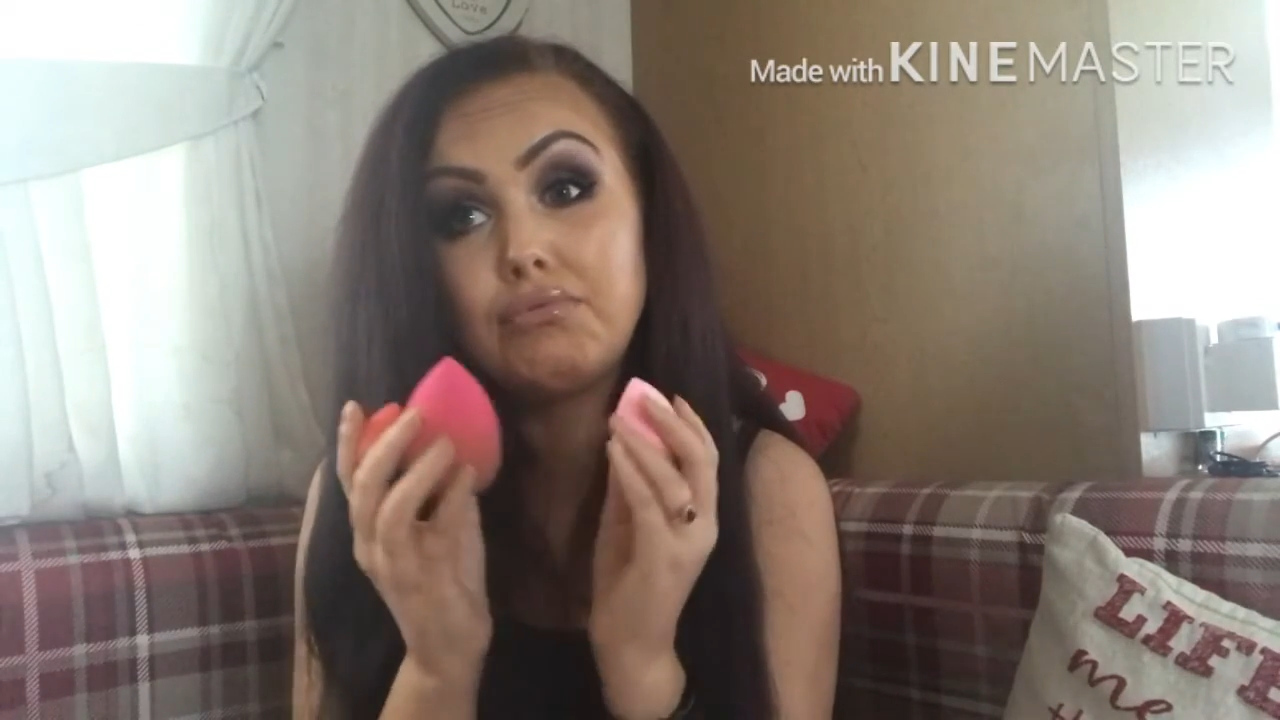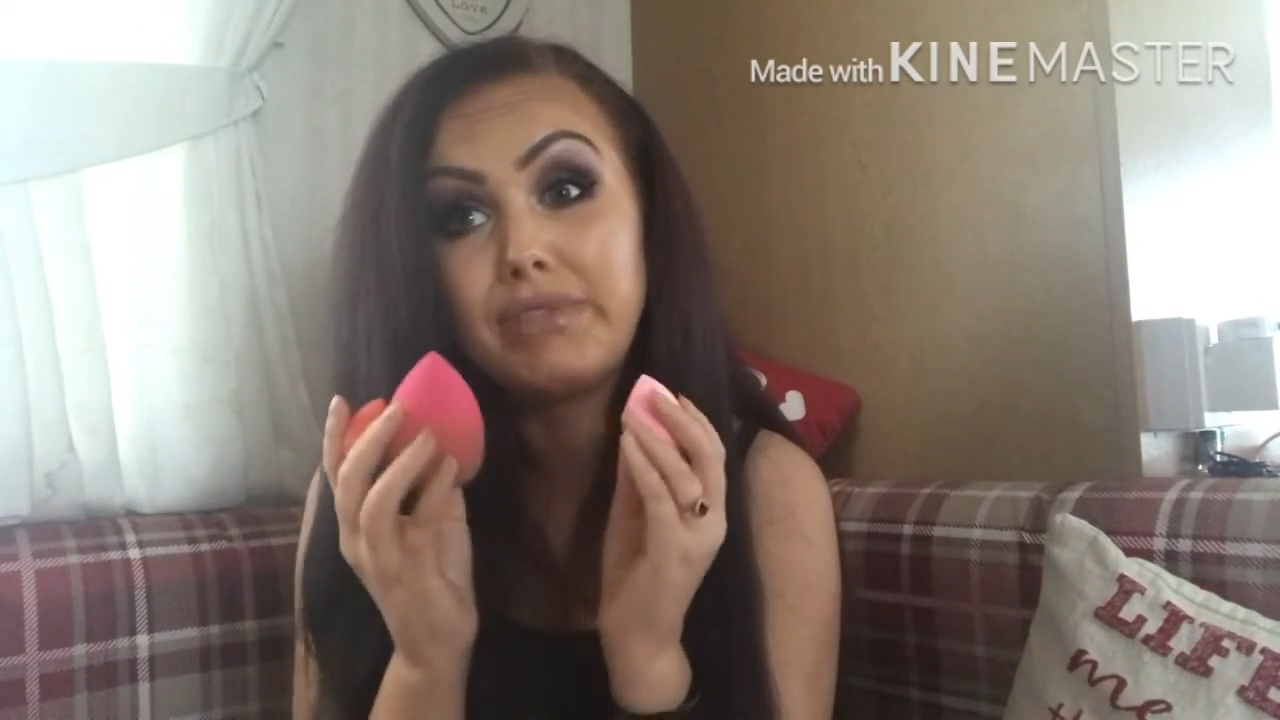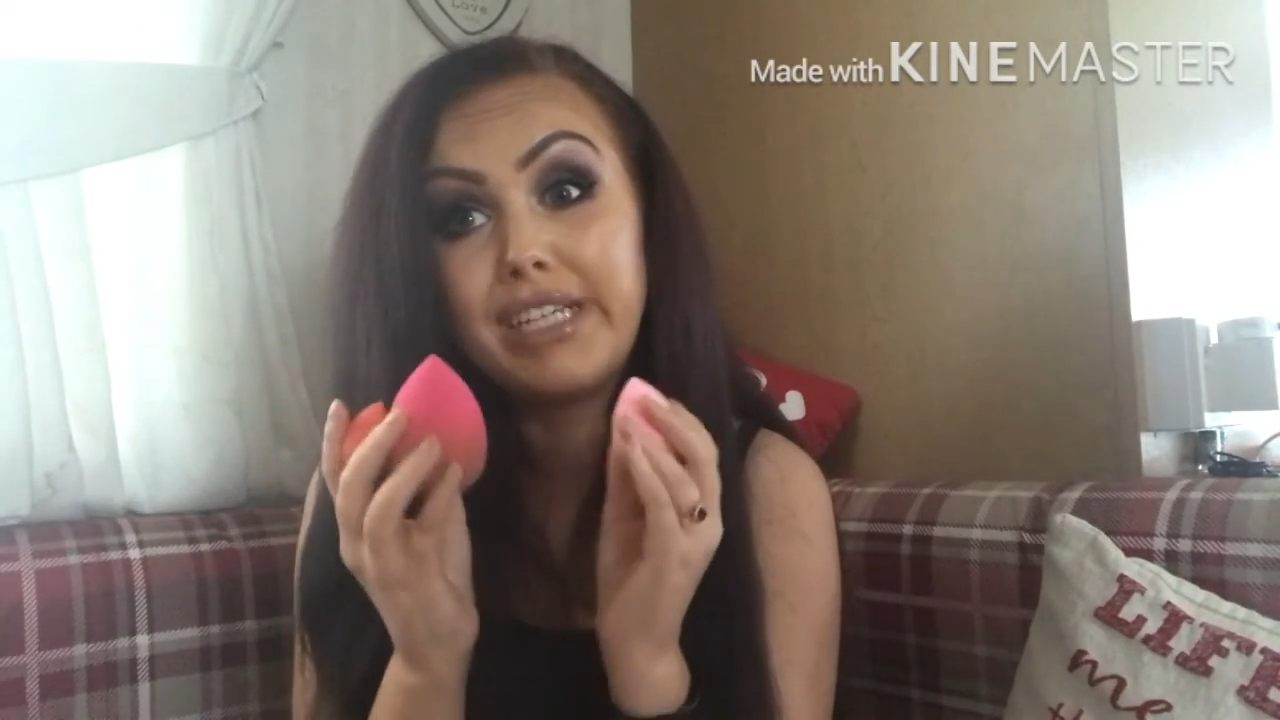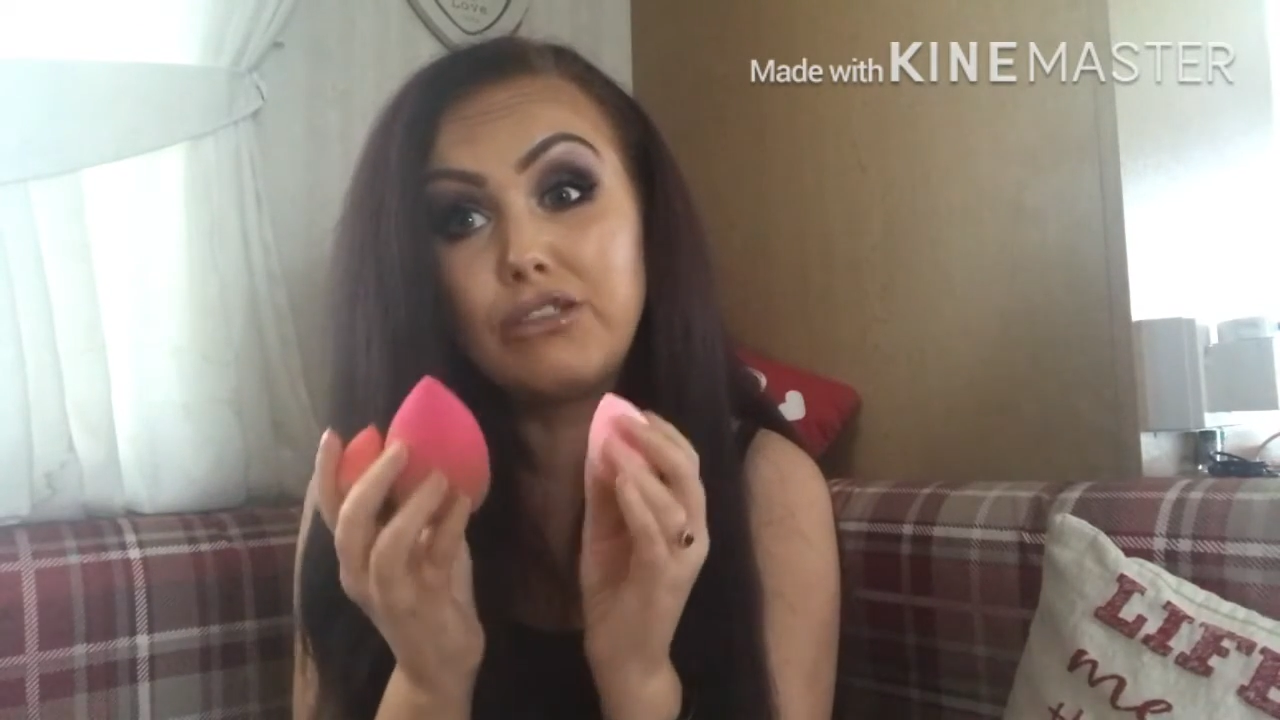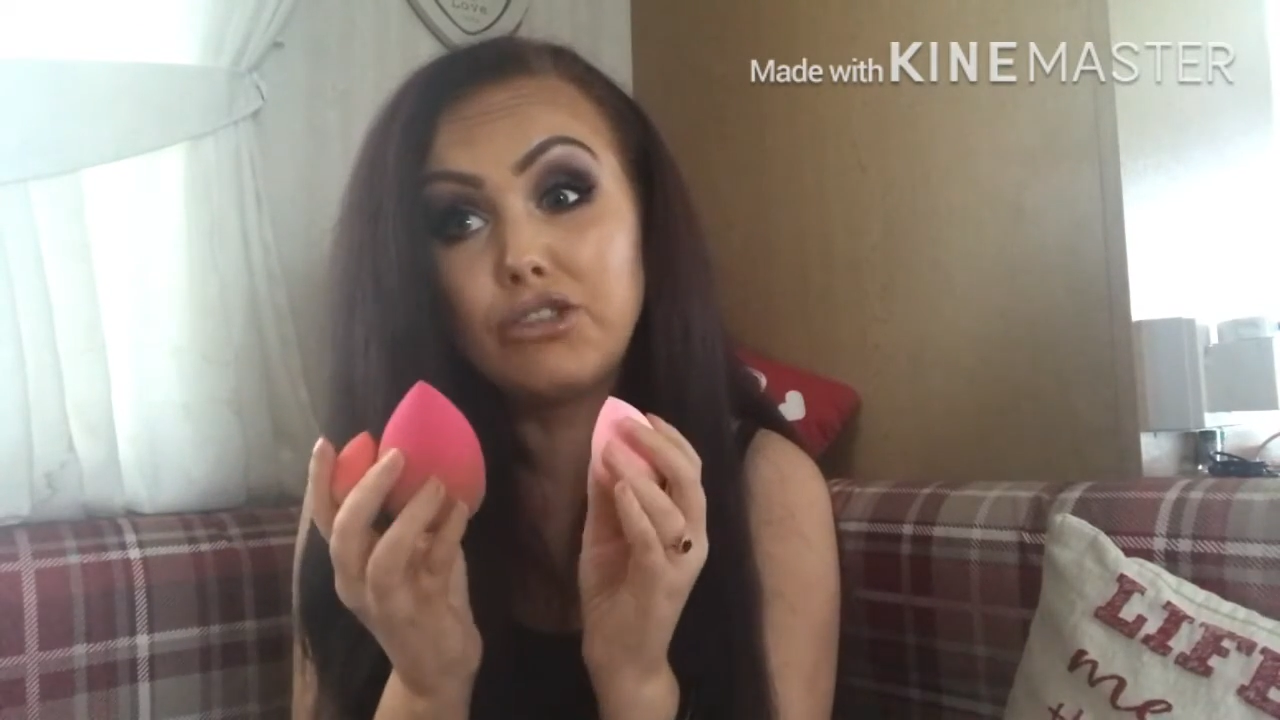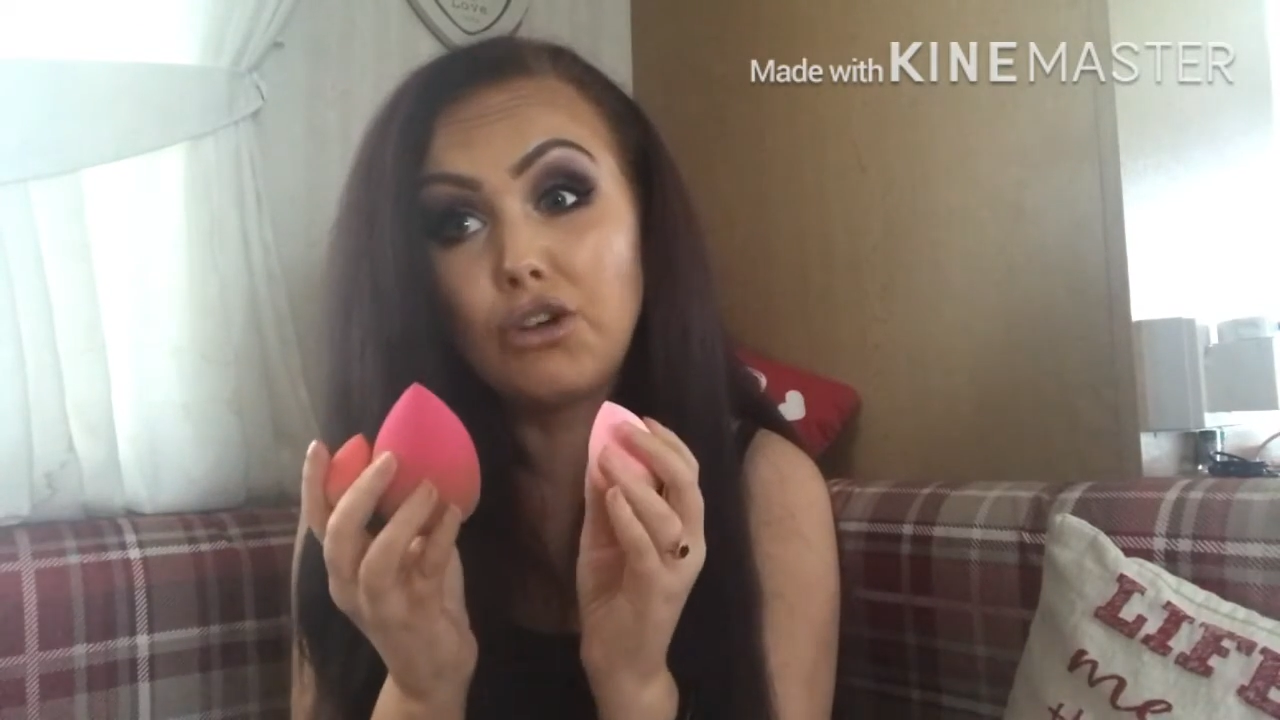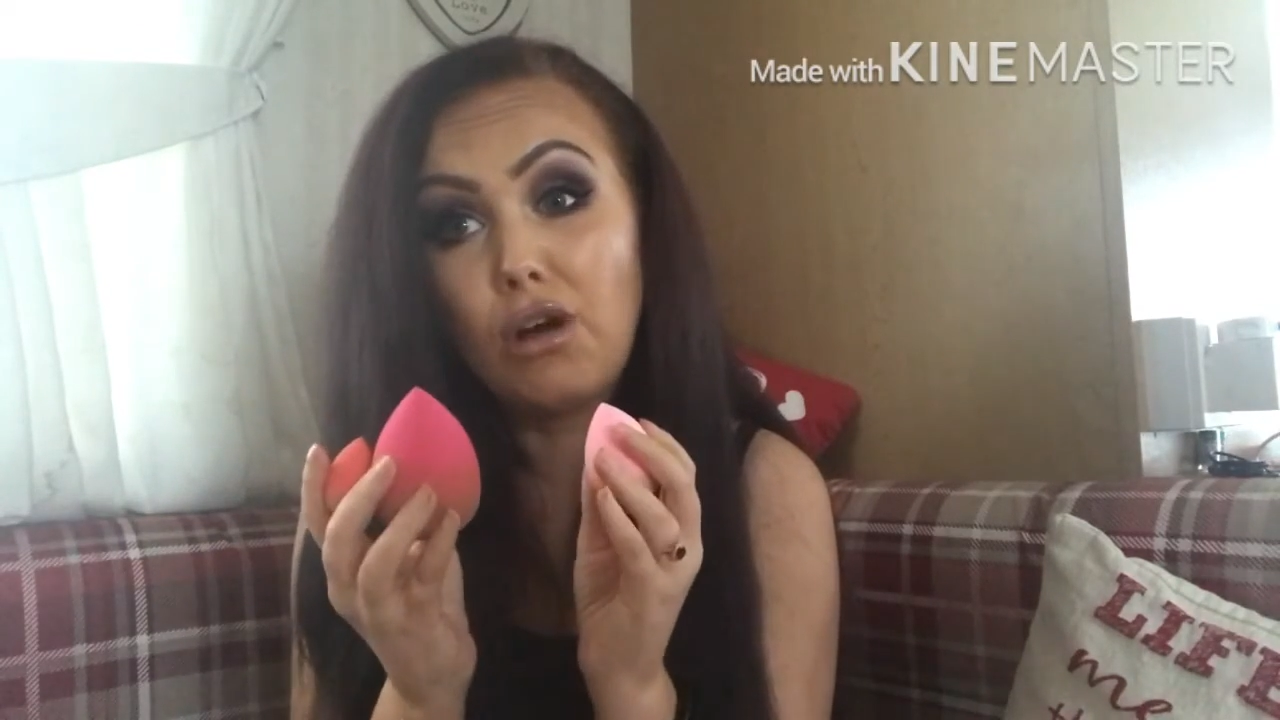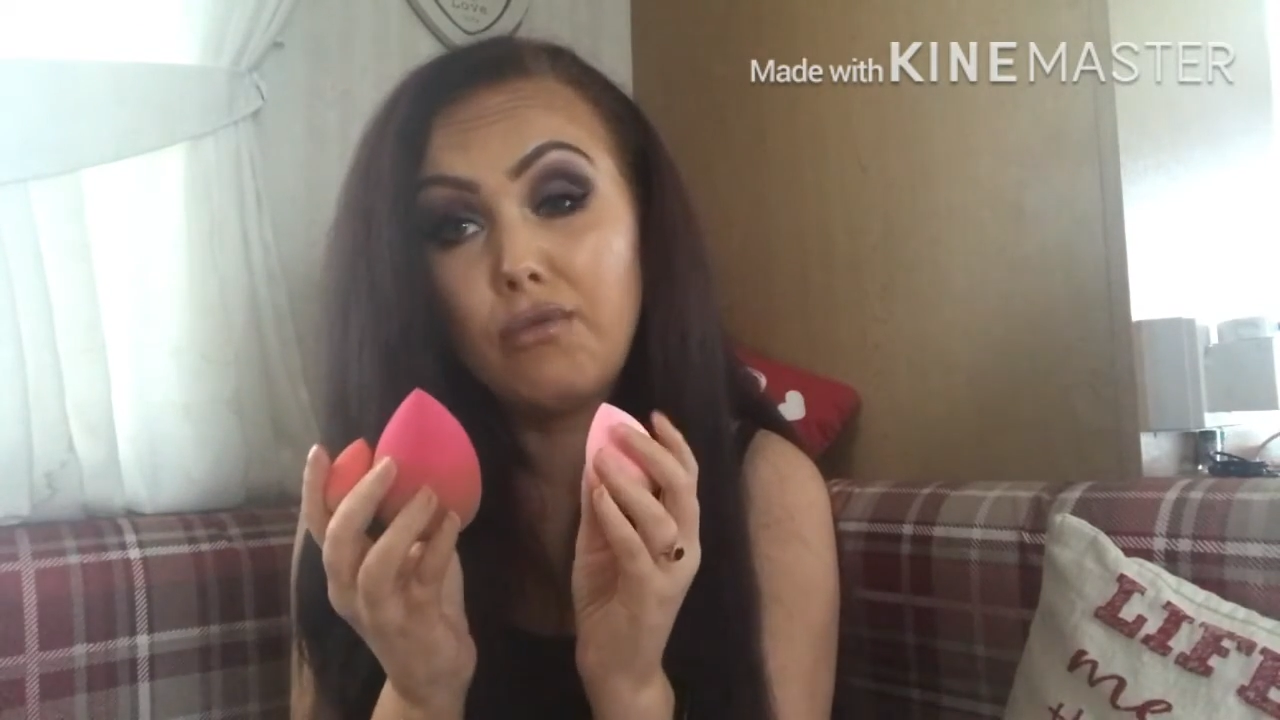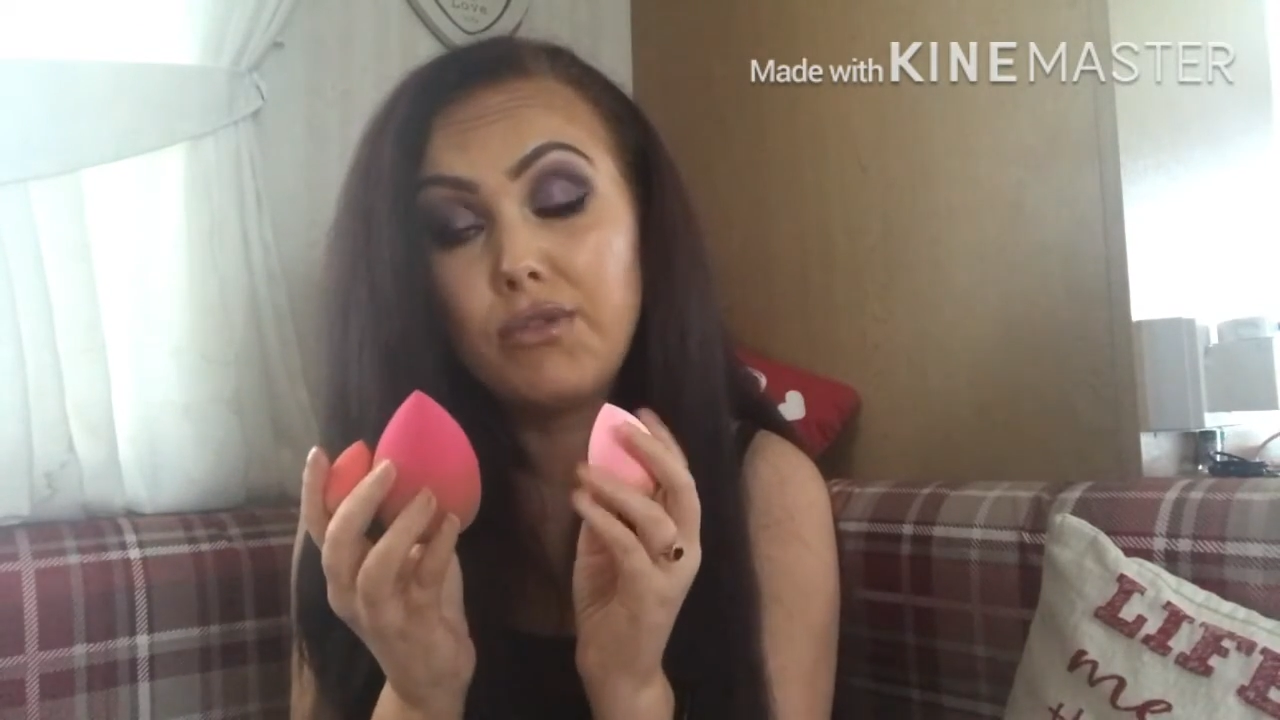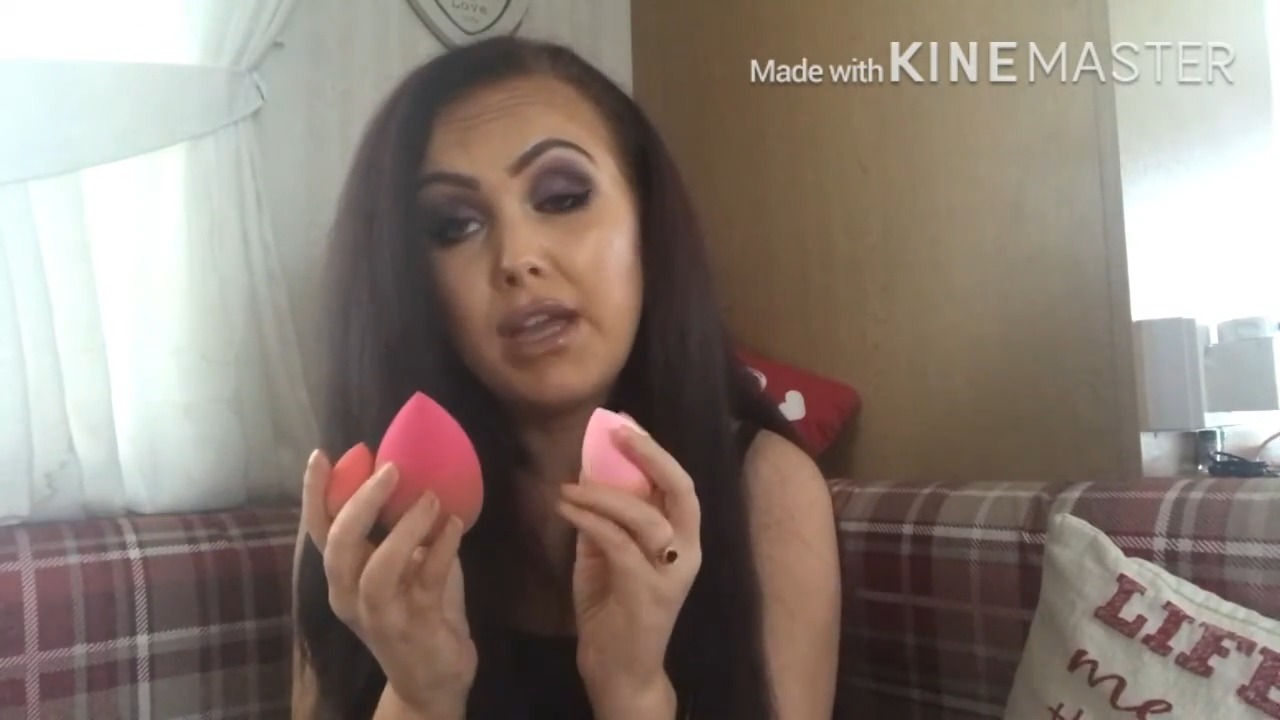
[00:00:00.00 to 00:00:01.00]
are
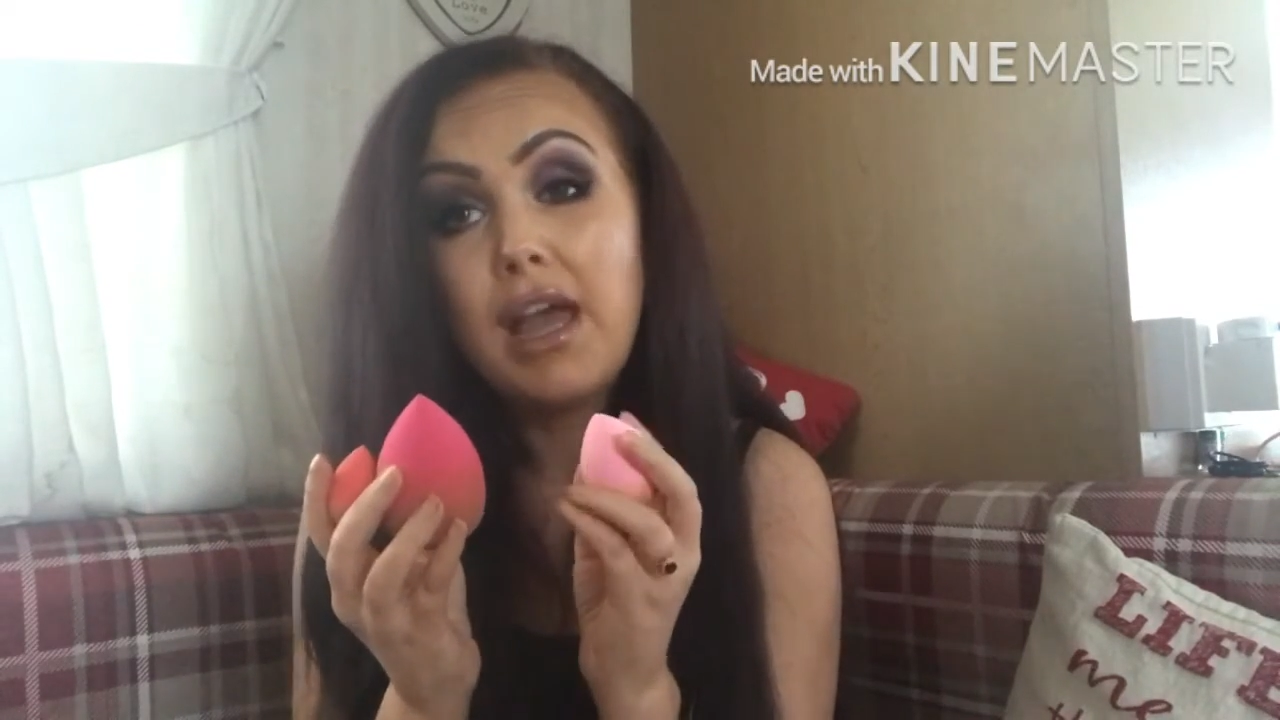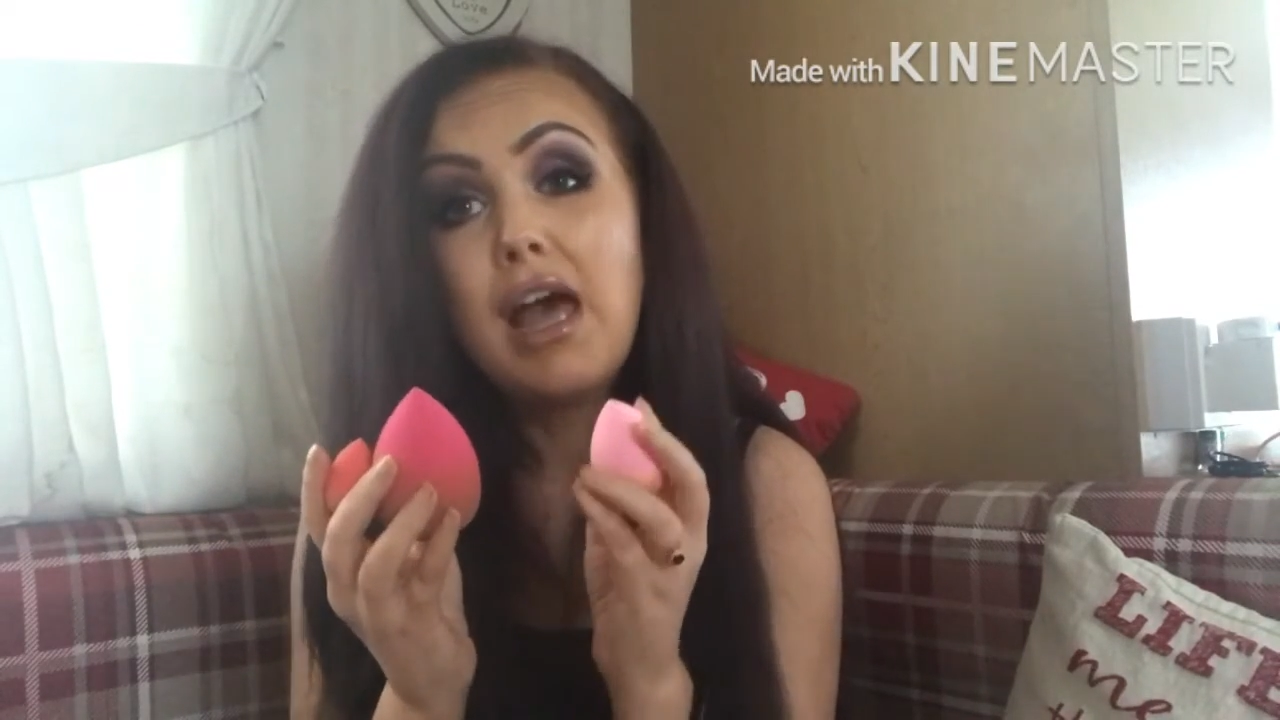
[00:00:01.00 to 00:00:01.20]
soft.